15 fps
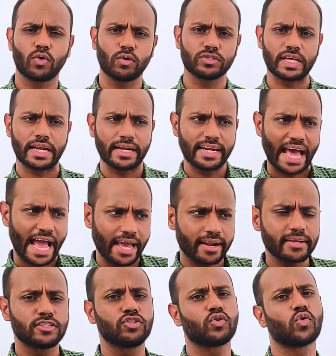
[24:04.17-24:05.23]
cause and
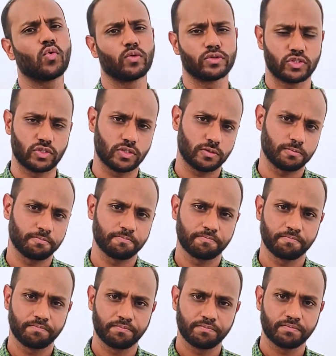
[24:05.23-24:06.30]
direct cause,
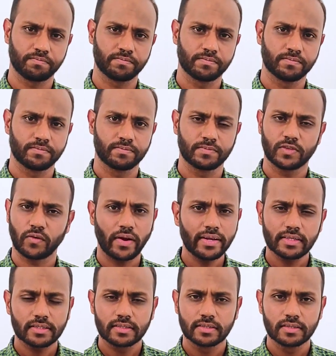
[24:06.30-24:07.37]

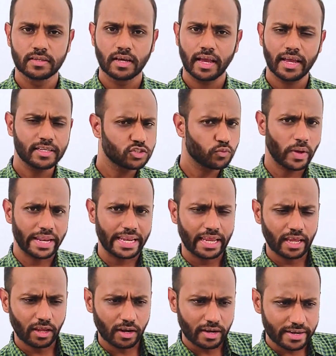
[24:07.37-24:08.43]
right? It's
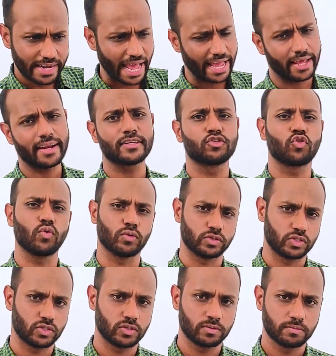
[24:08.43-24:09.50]
very direct
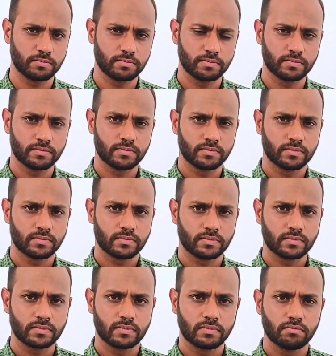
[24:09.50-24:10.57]
cause.
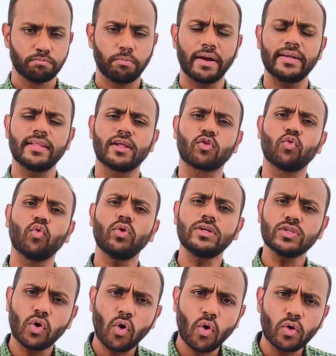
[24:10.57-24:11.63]
But the
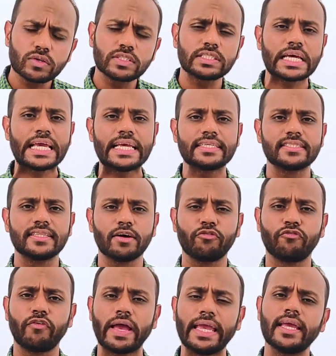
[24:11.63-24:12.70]
root cause is the
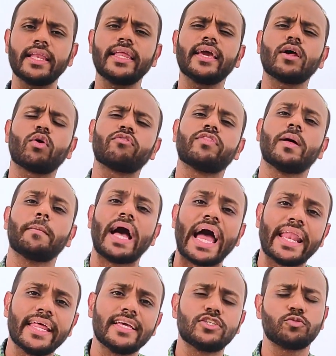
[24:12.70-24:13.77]
failure of the
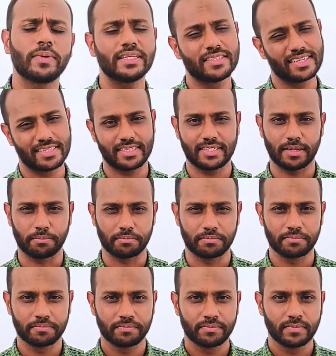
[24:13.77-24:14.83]
management system.
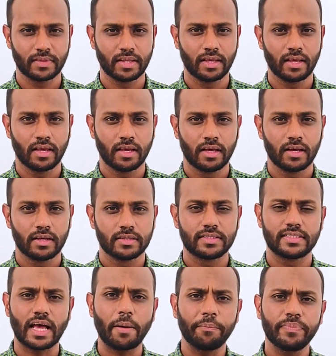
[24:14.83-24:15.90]

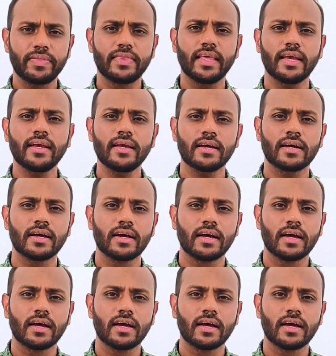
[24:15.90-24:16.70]
Something